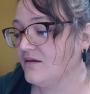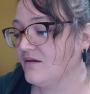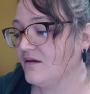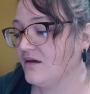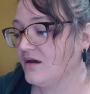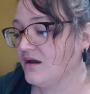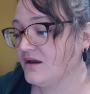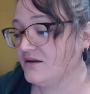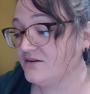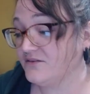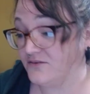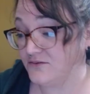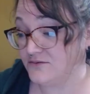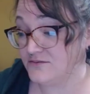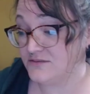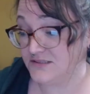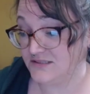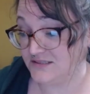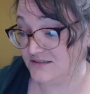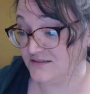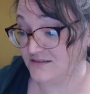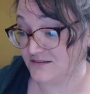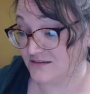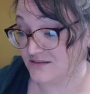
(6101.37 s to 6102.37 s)
I do
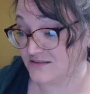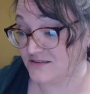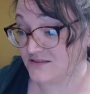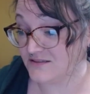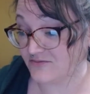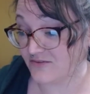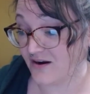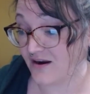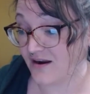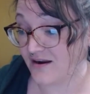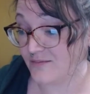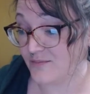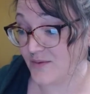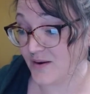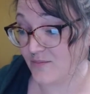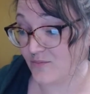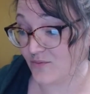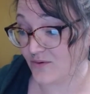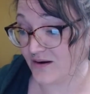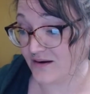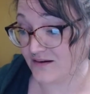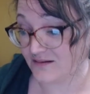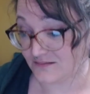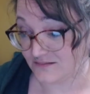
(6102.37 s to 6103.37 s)
see that it's frying my
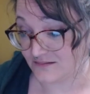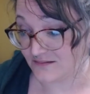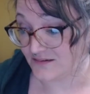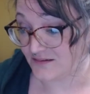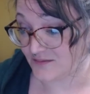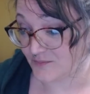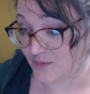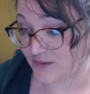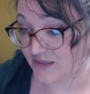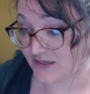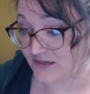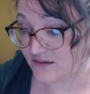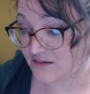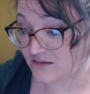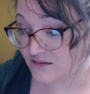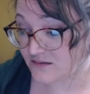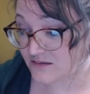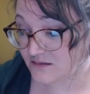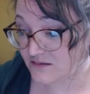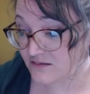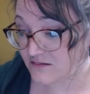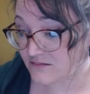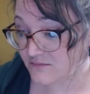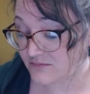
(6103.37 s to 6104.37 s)
brain a little bit,
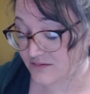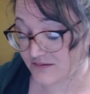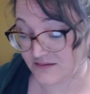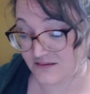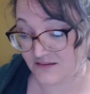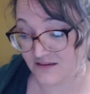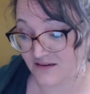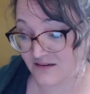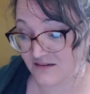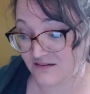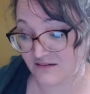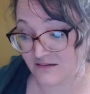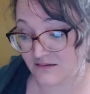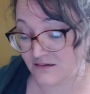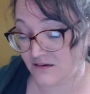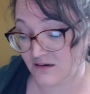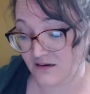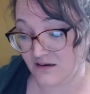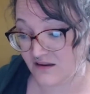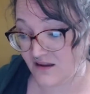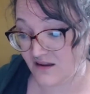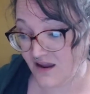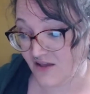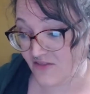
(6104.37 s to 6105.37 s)
but then
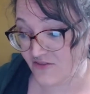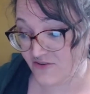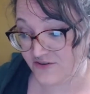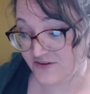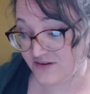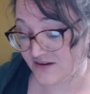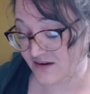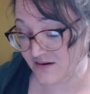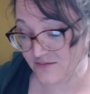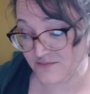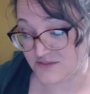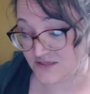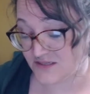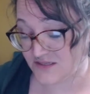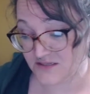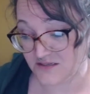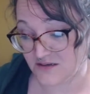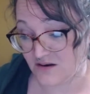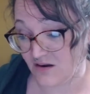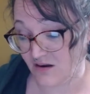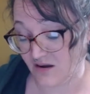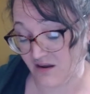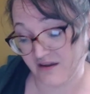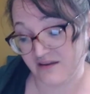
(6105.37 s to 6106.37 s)
other times it's
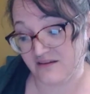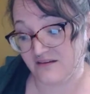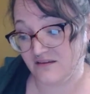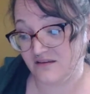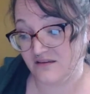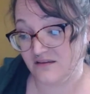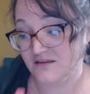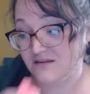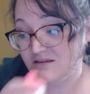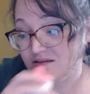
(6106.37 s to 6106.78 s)
not.